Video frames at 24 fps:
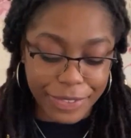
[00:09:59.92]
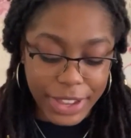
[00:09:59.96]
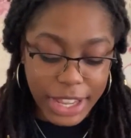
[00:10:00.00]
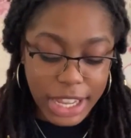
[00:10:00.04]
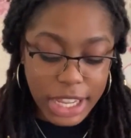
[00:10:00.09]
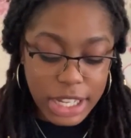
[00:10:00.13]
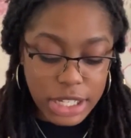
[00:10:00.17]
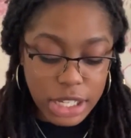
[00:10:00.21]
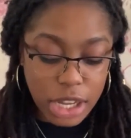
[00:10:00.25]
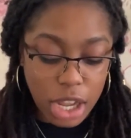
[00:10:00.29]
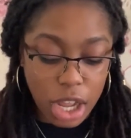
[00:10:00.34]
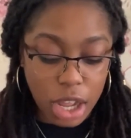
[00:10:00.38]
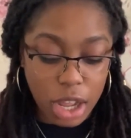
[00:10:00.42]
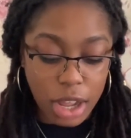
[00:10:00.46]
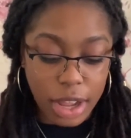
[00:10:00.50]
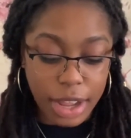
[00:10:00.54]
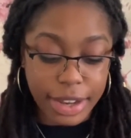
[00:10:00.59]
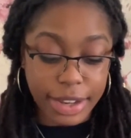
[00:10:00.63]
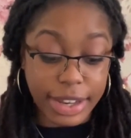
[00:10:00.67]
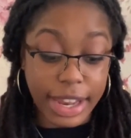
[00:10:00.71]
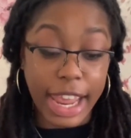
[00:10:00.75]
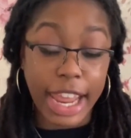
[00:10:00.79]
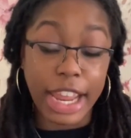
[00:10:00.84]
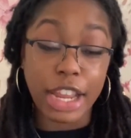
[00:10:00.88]
These are
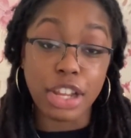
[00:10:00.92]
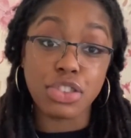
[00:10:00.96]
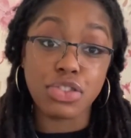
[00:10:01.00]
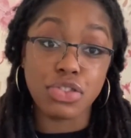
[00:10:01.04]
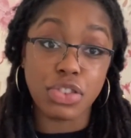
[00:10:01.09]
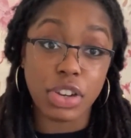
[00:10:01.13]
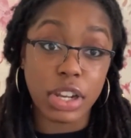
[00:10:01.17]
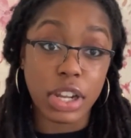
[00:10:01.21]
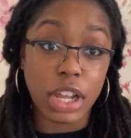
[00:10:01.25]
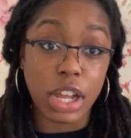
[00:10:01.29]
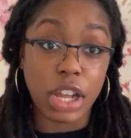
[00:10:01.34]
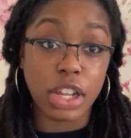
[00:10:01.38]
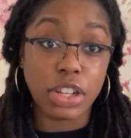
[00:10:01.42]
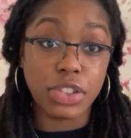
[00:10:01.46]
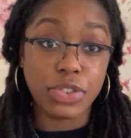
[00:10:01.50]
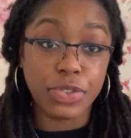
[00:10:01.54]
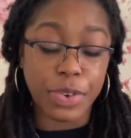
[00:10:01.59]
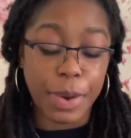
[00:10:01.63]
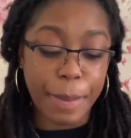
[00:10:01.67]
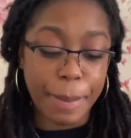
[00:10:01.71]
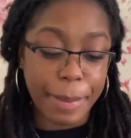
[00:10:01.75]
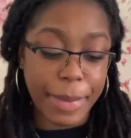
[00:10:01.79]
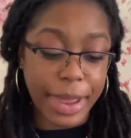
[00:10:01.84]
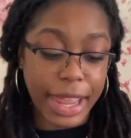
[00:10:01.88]
an extra large
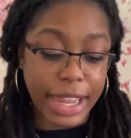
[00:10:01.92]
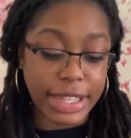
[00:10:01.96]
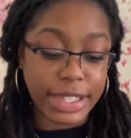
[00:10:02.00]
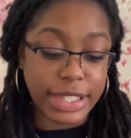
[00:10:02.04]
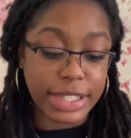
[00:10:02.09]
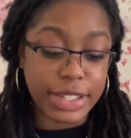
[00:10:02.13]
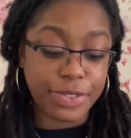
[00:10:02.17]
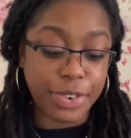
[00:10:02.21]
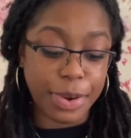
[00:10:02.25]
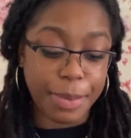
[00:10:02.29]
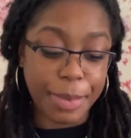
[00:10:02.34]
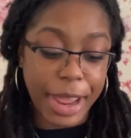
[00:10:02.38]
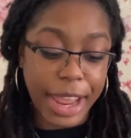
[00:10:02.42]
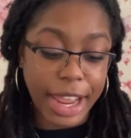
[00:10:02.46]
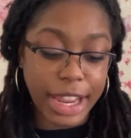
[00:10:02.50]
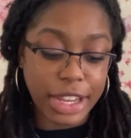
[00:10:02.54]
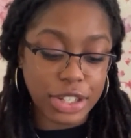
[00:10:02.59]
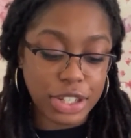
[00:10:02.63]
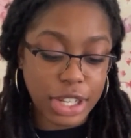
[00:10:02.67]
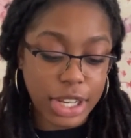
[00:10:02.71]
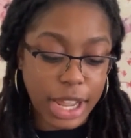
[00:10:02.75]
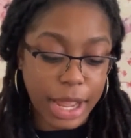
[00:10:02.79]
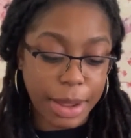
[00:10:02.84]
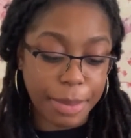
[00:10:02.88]
from men's from
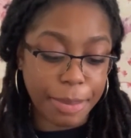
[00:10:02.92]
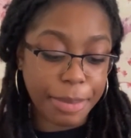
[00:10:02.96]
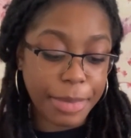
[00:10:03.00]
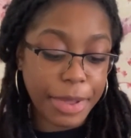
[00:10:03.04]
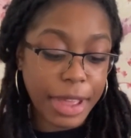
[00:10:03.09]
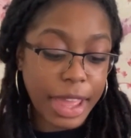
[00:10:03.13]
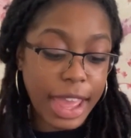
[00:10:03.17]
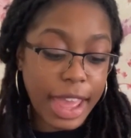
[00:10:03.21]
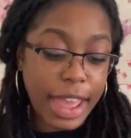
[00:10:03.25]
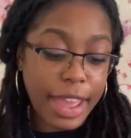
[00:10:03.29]
H&M.